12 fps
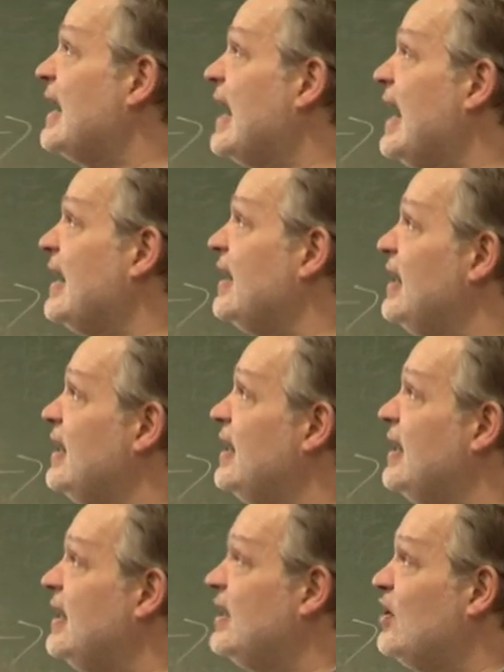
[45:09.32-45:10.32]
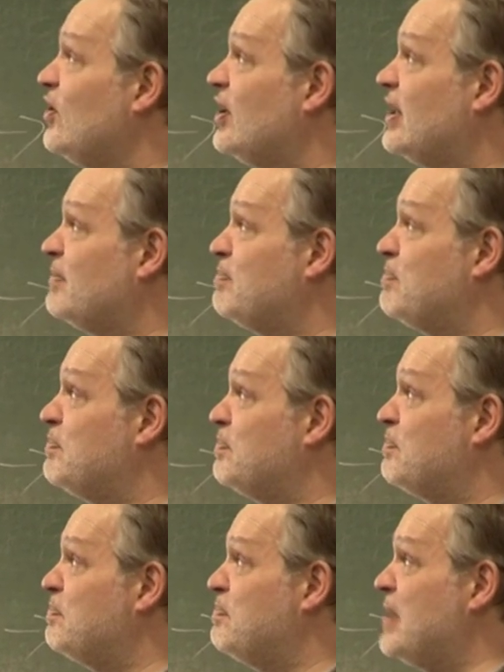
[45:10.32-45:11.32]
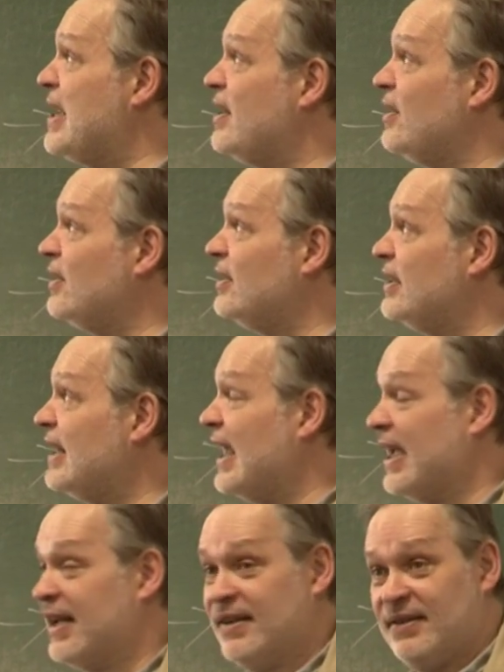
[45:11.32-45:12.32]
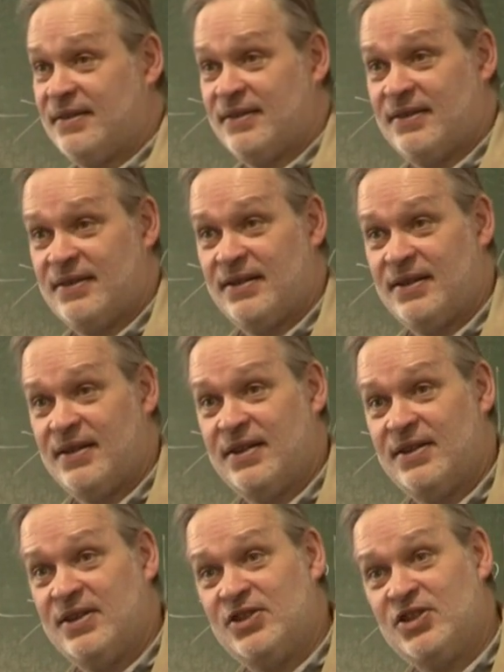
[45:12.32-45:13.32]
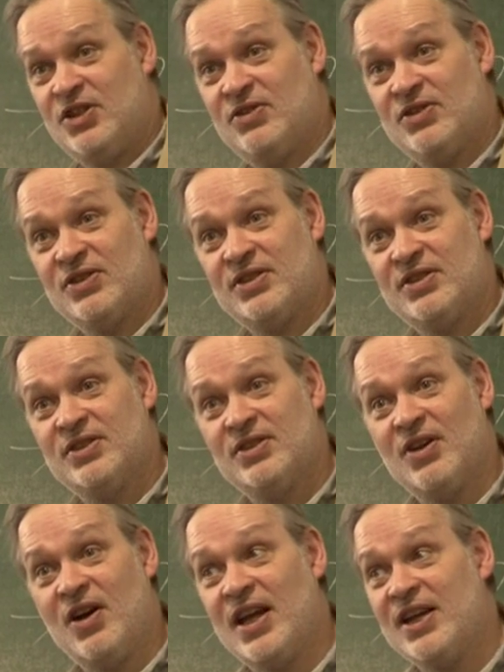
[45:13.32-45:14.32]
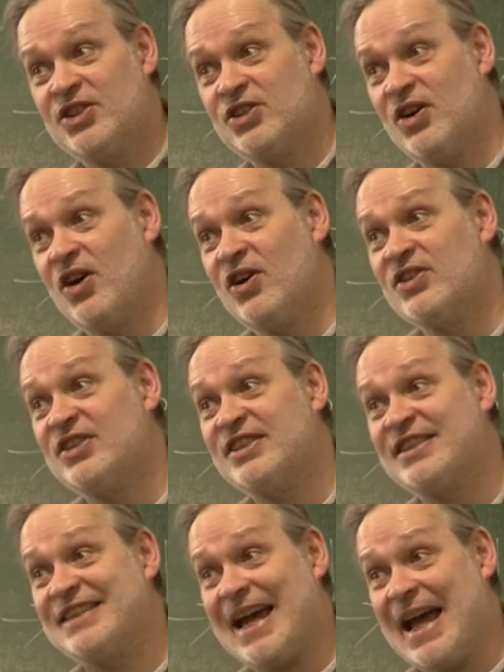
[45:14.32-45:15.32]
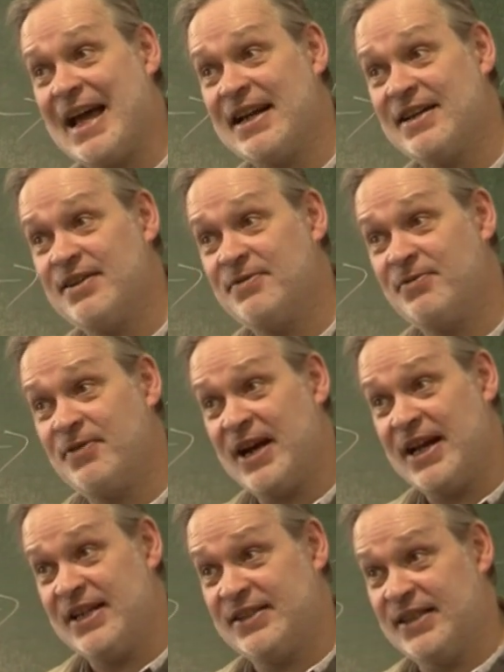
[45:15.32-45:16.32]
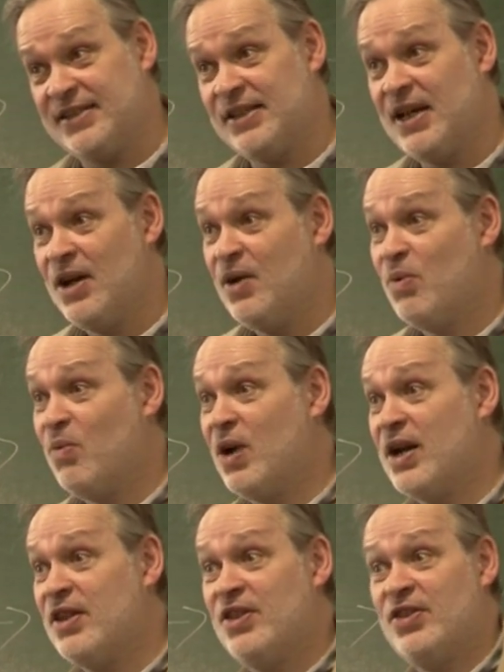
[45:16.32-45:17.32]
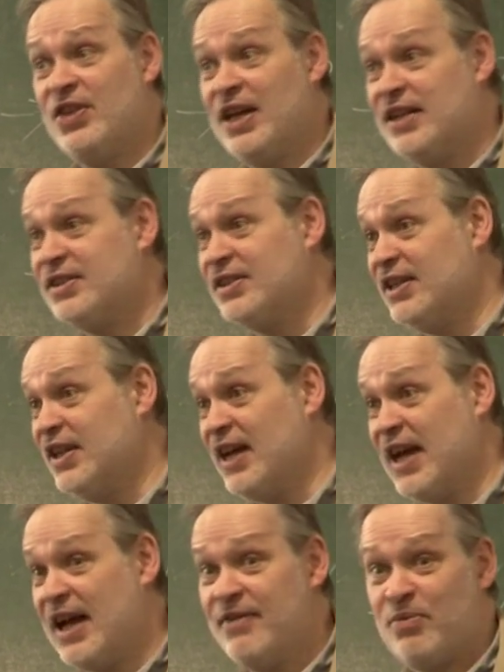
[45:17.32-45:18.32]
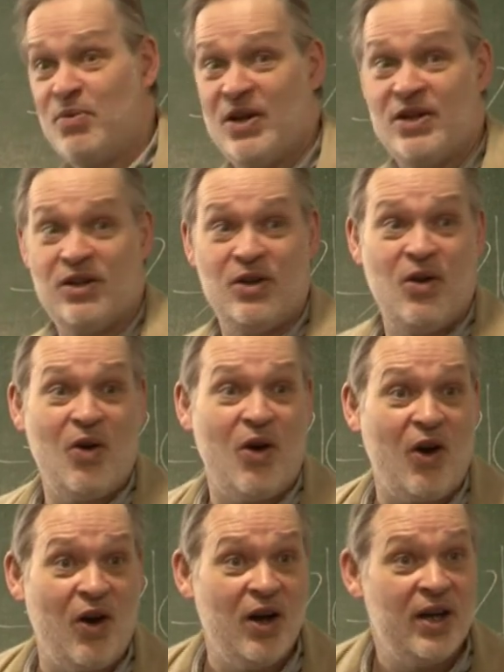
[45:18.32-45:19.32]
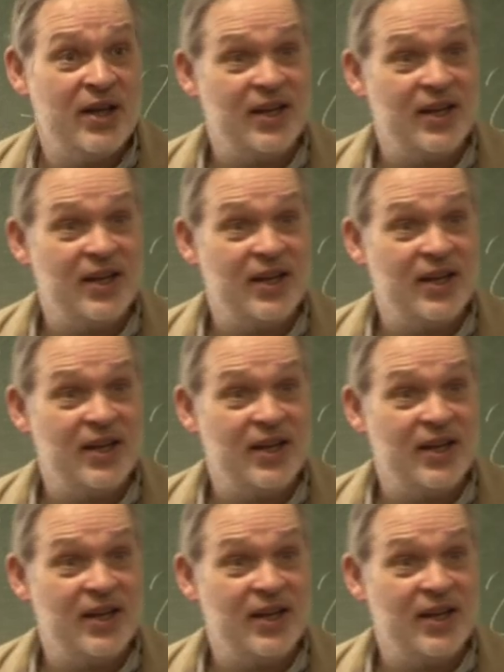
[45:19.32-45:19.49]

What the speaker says: And again, you're building the student's knowledge on standard phrases. One of the things that you have with law,